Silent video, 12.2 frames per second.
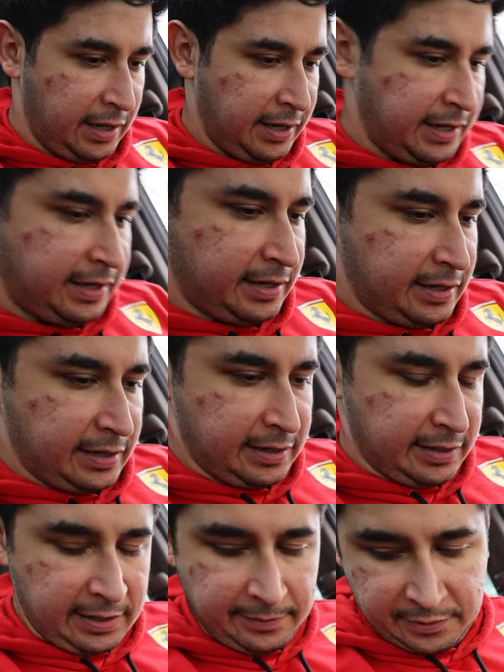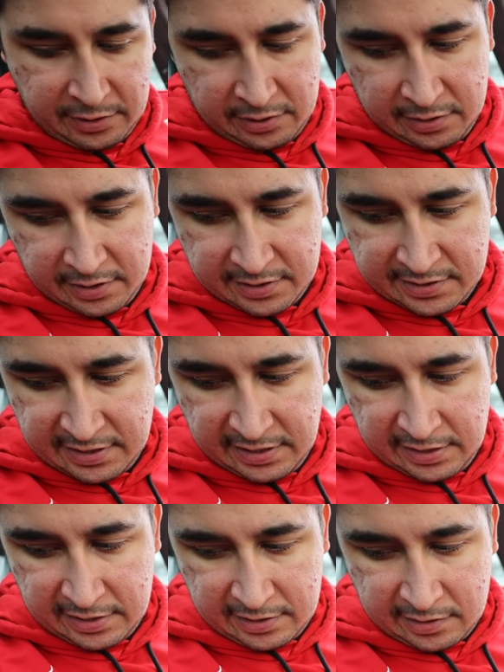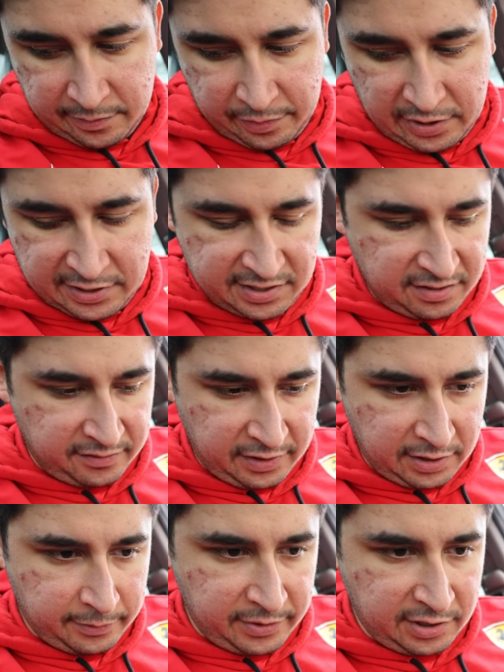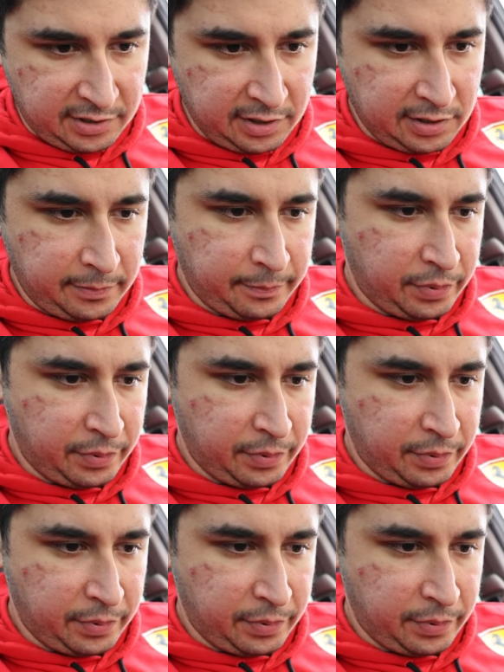Hey, I'm calling because I need a price and availability on a